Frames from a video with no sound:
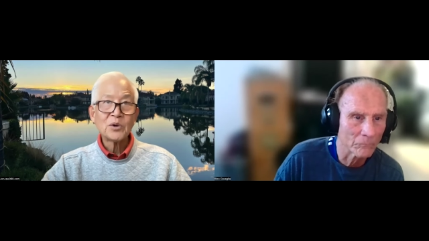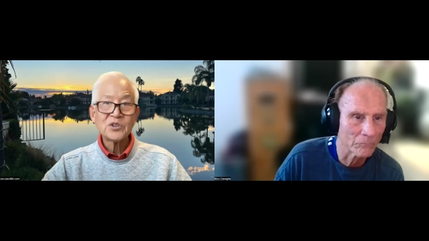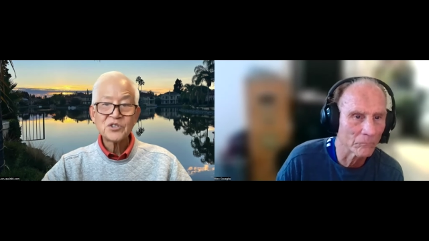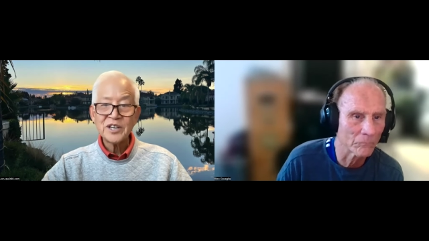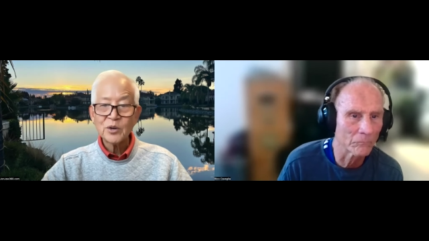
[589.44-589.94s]
Speaker 1: we're
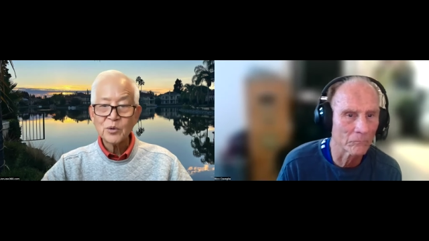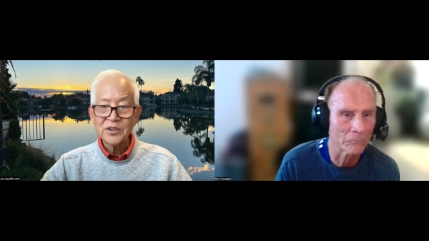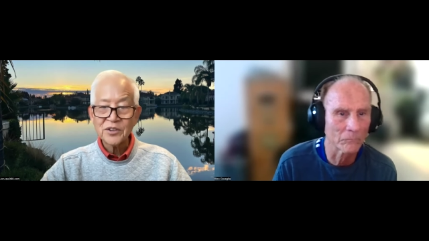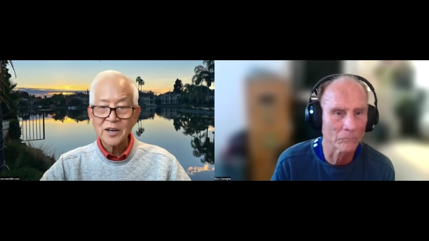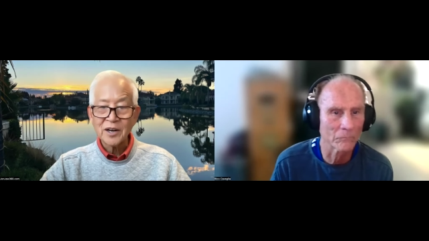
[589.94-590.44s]
seeing
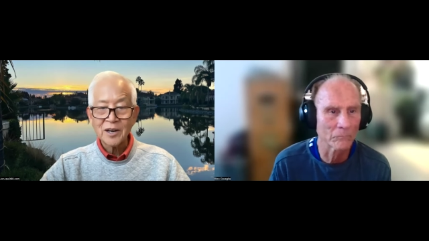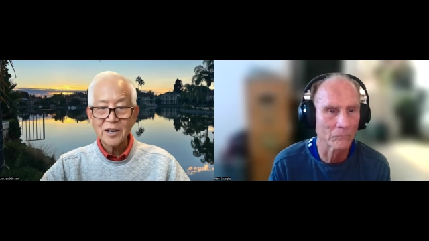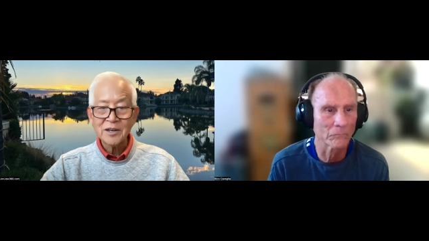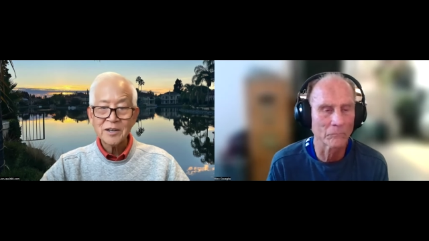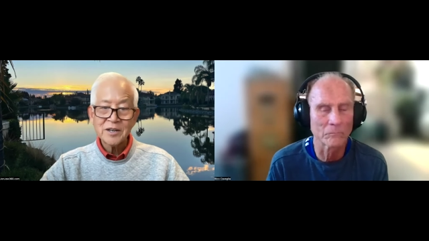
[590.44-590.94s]
with
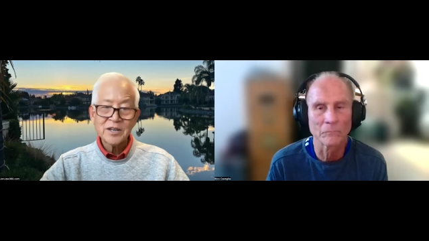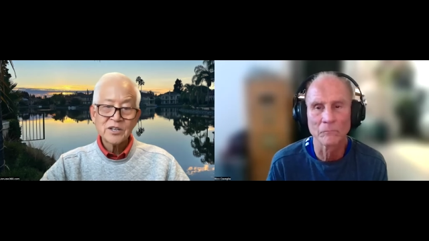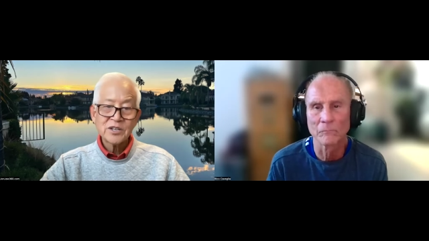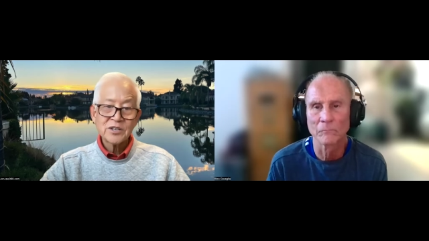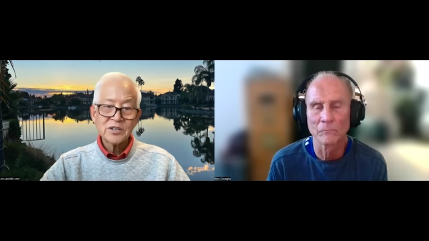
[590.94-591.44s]
our
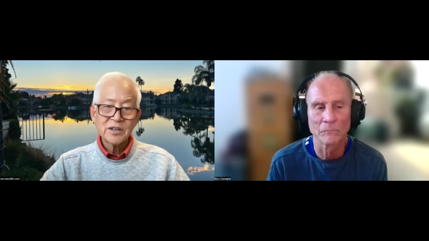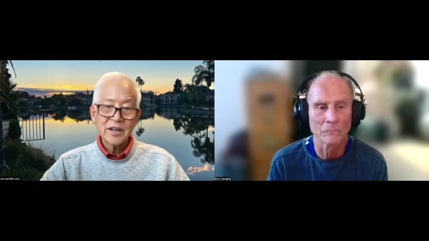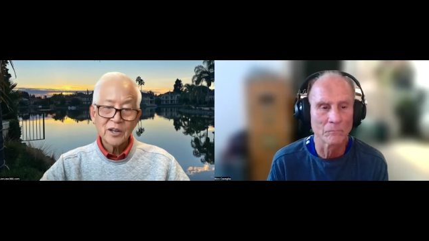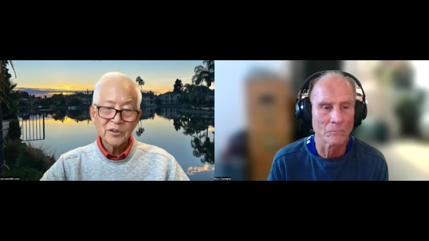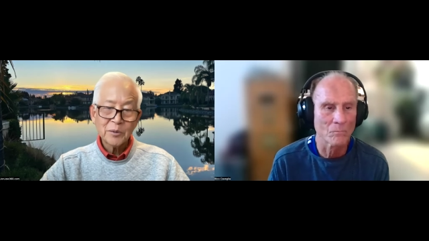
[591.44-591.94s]

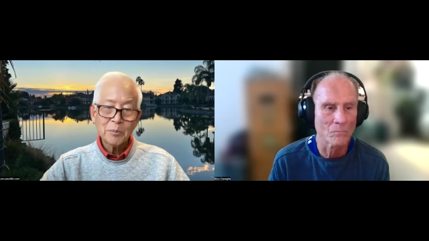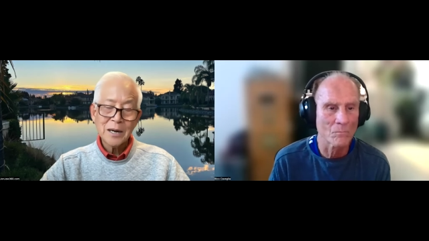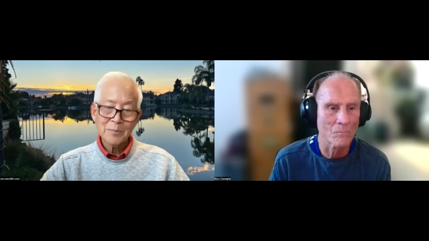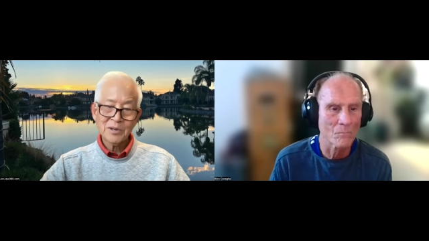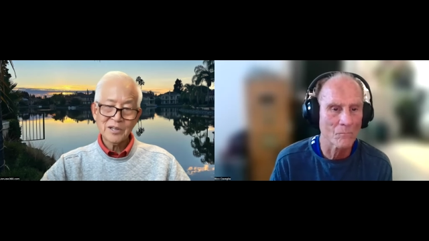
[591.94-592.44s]
elder
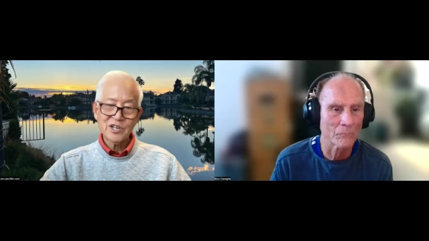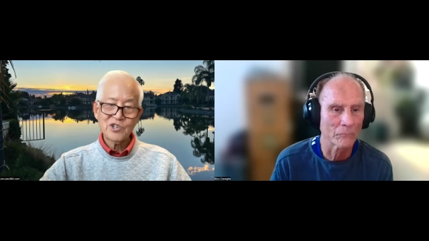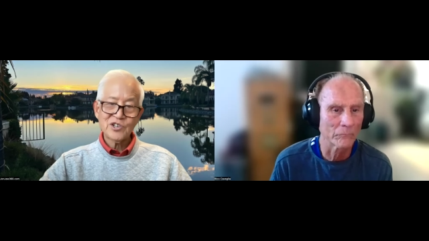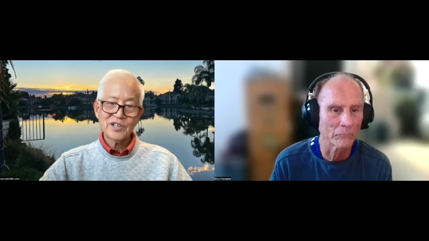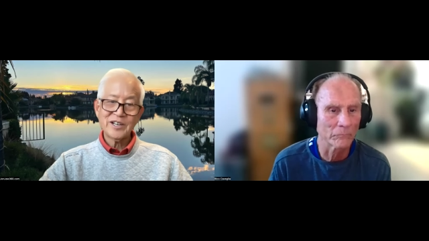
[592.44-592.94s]

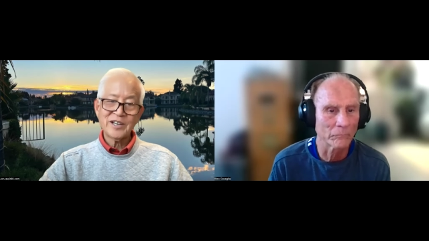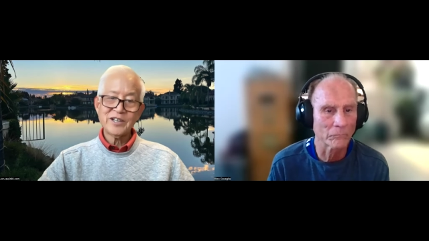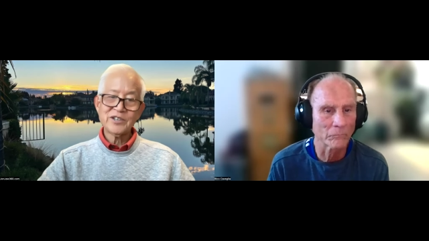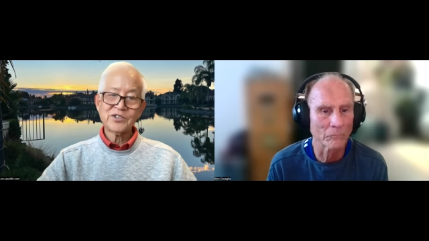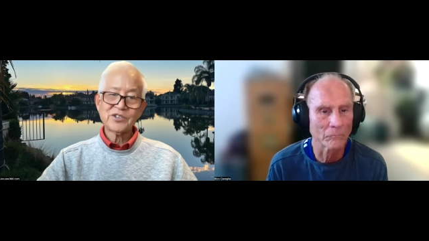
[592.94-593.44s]
population
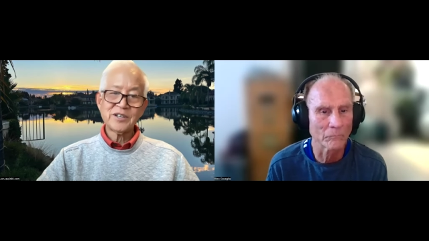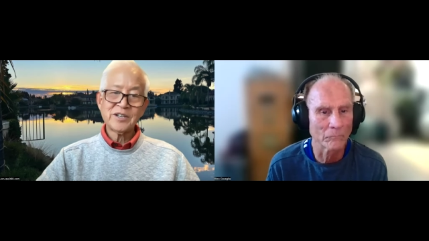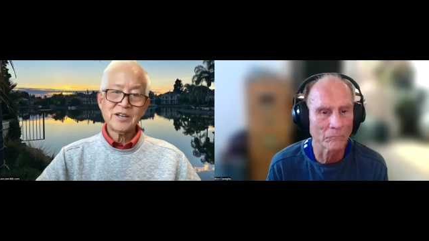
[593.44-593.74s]
is